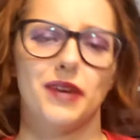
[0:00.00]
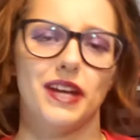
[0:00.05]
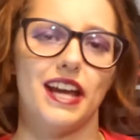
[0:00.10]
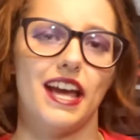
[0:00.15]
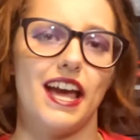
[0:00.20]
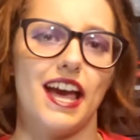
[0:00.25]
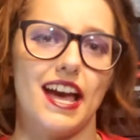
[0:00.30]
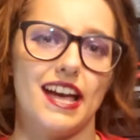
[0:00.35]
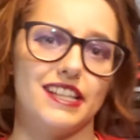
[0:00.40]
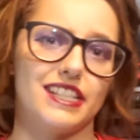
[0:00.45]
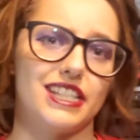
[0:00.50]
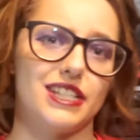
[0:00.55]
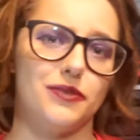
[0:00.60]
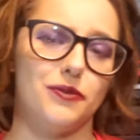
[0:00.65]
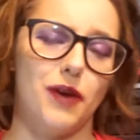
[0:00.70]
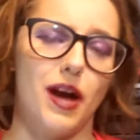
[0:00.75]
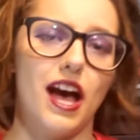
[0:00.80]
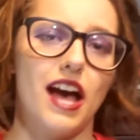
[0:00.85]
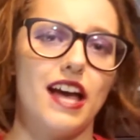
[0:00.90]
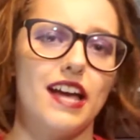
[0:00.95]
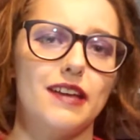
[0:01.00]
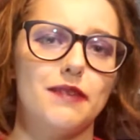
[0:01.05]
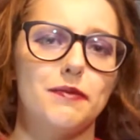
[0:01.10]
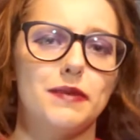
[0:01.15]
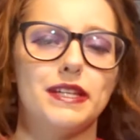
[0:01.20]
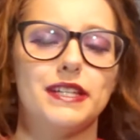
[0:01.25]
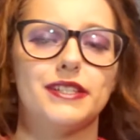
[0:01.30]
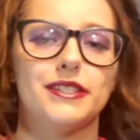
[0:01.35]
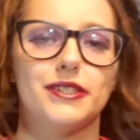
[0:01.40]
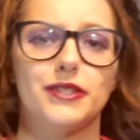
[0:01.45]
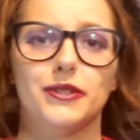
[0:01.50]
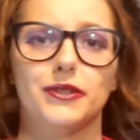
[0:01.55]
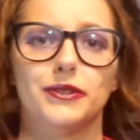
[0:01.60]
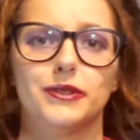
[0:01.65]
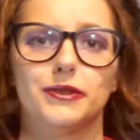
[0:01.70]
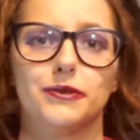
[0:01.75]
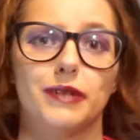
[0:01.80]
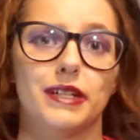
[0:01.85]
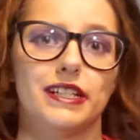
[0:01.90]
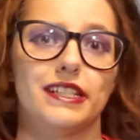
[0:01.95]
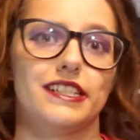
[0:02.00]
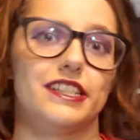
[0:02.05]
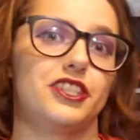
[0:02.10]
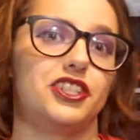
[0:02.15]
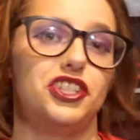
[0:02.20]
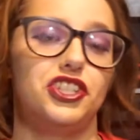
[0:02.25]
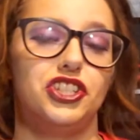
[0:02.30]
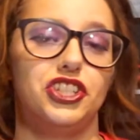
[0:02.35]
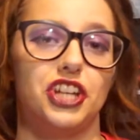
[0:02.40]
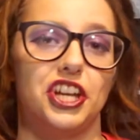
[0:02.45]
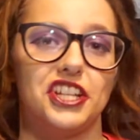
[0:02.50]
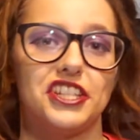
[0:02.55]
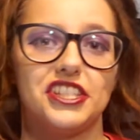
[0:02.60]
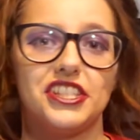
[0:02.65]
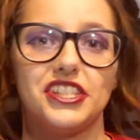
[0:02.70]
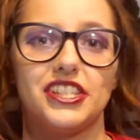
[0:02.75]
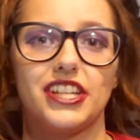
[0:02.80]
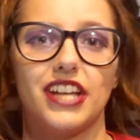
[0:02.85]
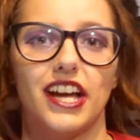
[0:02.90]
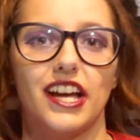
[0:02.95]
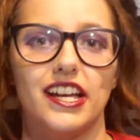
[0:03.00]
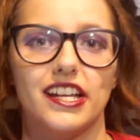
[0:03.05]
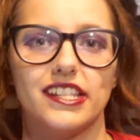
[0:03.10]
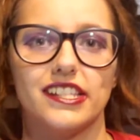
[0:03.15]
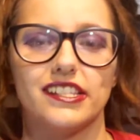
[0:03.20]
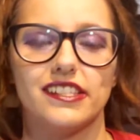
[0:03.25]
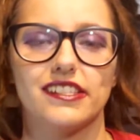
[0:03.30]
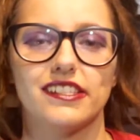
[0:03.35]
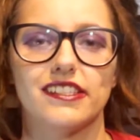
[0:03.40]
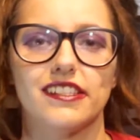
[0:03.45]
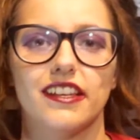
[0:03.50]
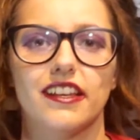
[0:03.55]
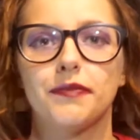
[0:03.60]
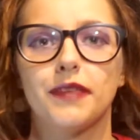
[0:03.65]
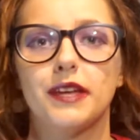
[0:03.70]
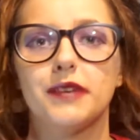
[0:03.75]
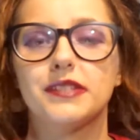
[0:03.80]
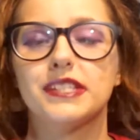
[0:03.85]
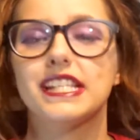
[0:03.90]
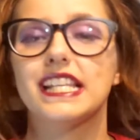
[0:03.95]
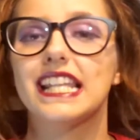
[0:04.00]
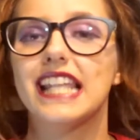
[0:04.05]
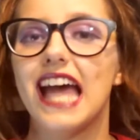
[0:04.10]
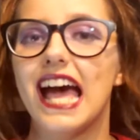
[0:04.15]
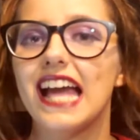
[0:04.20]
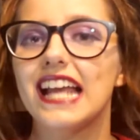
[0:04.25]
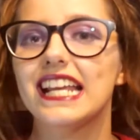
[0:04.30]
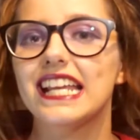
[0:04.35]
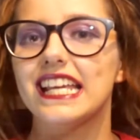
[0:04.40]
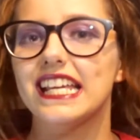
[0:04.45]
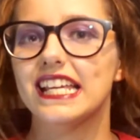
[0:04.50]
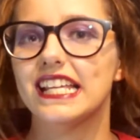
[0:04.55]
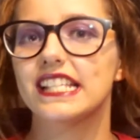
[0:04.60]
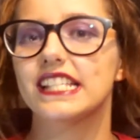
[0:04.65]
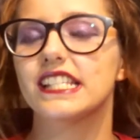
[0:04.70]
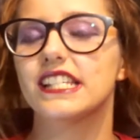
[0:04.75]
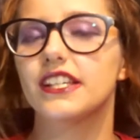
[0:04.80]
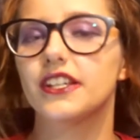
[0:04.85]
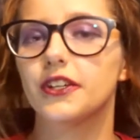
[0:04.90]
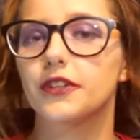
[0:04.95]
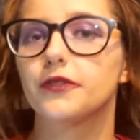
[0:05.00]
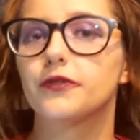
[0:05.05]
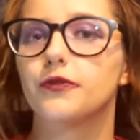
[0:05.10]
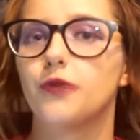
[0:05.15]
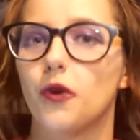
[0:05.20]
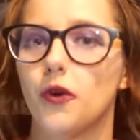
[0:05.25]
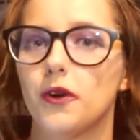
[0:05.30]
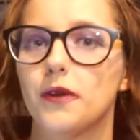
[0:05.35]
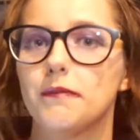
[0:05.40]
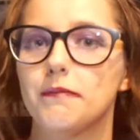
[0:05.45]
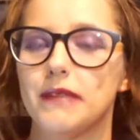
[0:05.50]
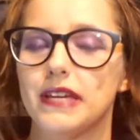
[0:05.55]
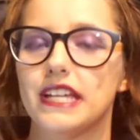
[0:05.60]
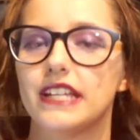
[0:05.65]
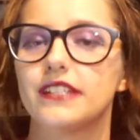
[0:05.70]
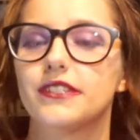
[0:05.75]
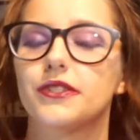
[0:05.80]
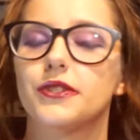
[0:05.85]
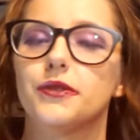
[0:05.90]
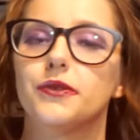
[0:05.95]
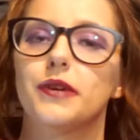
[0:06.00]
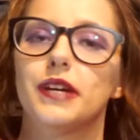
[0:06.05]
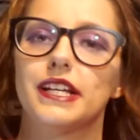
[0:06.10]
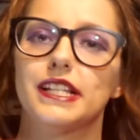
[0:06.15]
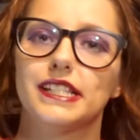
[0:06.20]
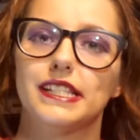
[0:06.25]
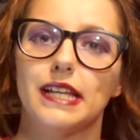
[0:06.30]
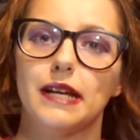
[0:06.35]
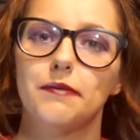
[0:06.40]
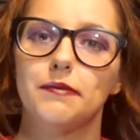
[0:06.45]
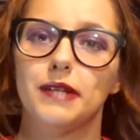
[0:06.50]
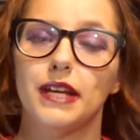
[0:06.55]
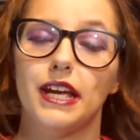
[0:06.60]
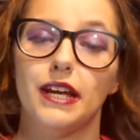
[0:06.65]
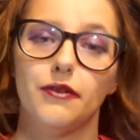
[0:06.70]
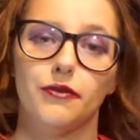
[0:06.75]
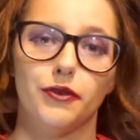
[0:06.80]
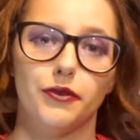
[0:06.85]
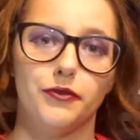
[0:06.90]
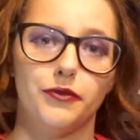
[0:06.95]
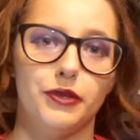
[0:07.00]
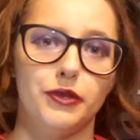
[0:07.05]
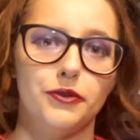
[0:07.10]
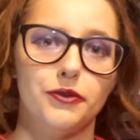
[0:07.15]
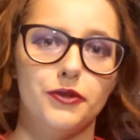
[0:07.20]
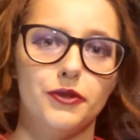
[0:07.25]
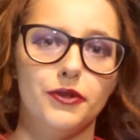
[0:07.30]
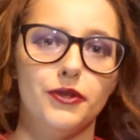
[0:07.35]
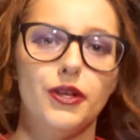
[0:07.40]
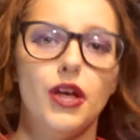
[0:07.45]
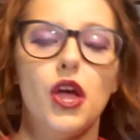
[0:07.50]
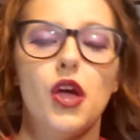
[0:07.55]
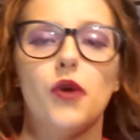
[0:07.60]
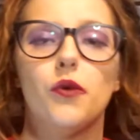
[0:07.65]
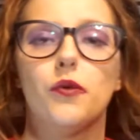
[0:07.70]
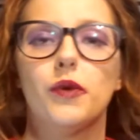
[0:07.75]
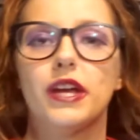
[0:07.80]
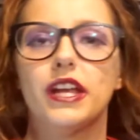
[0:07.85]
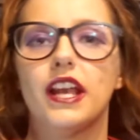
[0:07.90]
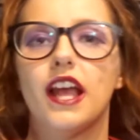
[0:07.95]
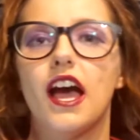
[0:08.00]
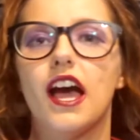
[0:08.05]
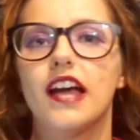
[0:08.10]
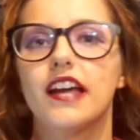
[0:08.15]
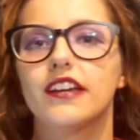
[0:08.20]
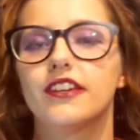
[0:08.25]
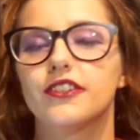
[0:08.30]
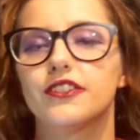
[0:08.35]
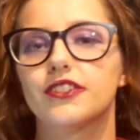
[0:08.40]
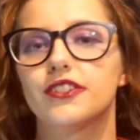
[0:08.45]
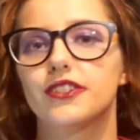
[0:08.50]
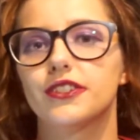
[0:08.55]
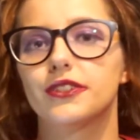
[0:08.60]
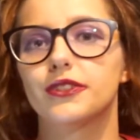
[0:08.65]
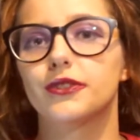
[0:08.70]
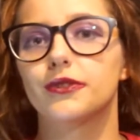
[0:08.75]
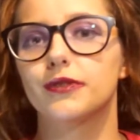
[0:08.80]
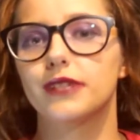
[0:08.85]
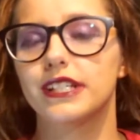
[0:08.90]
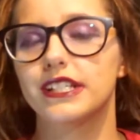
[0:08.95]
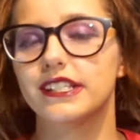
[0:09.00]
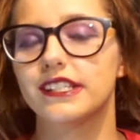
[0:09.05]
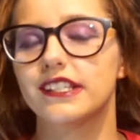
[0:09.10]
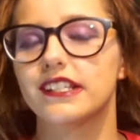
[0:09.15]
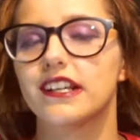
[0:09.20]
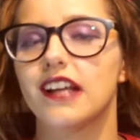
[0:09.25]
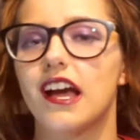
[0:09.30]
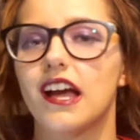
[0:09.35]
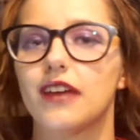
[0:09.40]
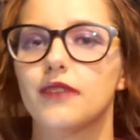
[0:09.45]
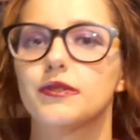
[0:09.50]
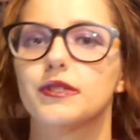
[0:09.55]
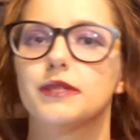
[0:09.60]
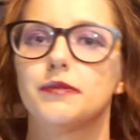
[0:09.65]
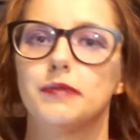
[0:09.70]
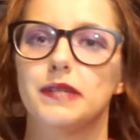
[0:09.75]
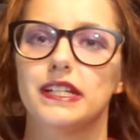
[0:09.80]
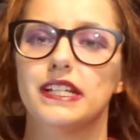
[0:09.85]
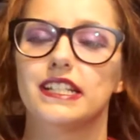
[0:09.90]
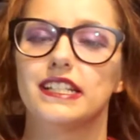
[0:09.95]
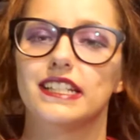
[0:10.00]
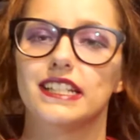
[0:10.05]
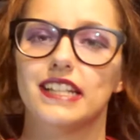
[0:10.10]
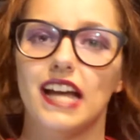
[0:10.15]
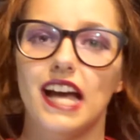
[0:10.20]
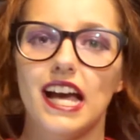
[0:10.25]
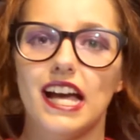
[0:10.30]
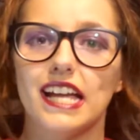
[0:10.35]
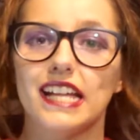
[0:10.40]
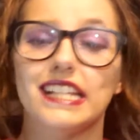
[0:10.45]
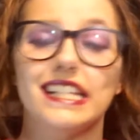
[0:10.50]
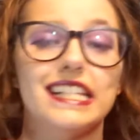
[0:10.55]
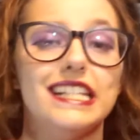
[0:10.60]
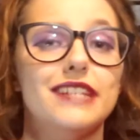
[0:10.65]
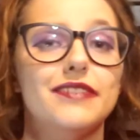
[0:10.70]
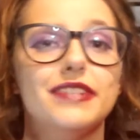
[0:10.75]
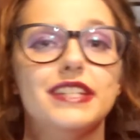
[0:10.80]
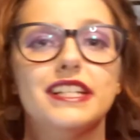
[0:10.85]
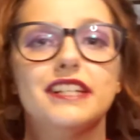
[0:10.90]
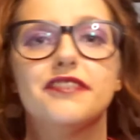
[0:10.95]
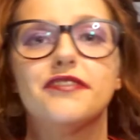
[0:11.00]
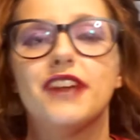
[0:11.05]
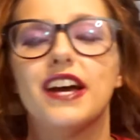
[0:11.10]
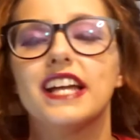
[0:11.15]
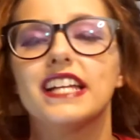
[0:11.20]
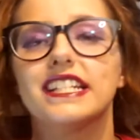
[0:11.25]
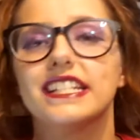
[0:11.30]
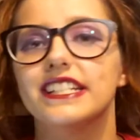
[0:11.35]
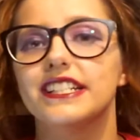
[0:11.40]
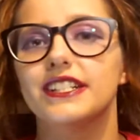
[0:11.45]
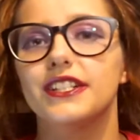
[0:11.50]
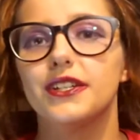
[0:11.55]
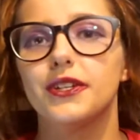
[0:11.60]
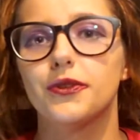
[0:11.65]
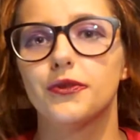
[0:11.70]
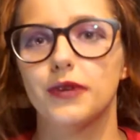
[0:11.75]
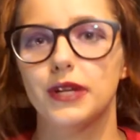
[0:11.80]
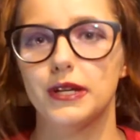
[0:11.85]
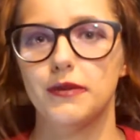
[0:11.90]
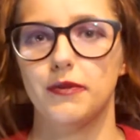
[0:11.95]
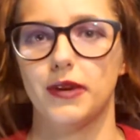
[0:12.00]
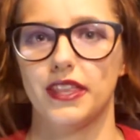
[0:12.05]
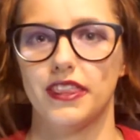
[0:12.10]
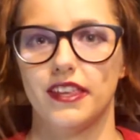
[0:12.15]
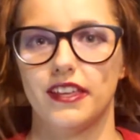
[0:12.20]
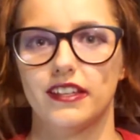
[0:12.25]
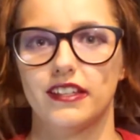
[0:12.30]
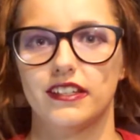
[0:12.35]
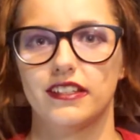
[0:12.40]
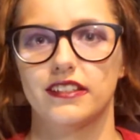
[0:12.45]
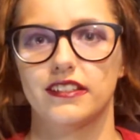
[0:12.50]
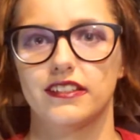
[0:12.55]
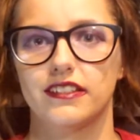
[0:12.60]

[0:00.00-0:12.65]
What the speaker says: when I asked why, being told, well, just 'cause. It was a lot easier for me to accept a refusal when I understood the reason I was being denied, even if I didn't agree with it.